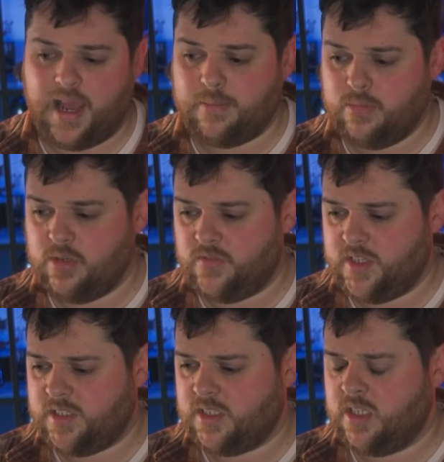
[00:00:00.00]
bad
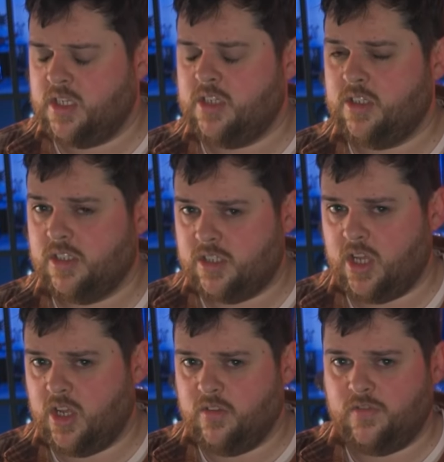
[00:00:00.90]
movies
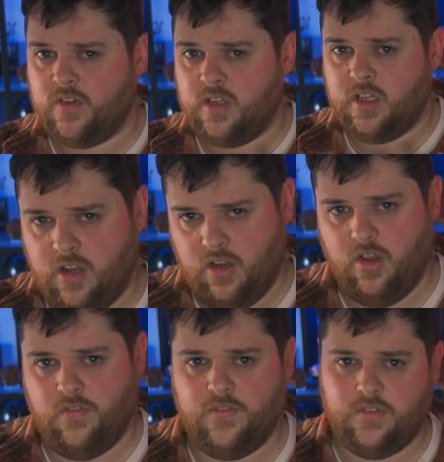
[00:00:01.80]
deserve
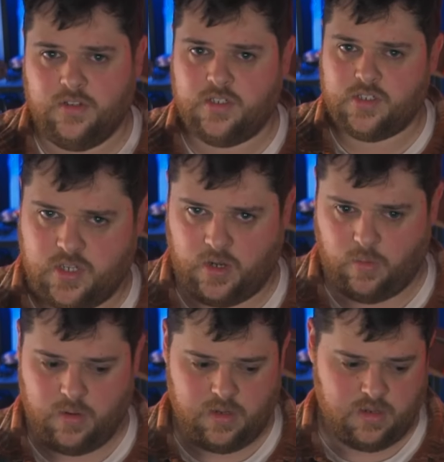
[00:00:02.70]
love
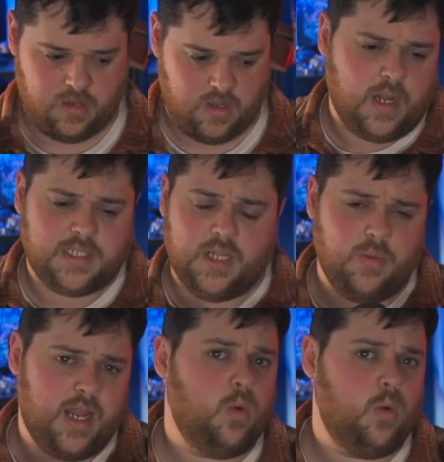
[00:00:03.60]
too. I say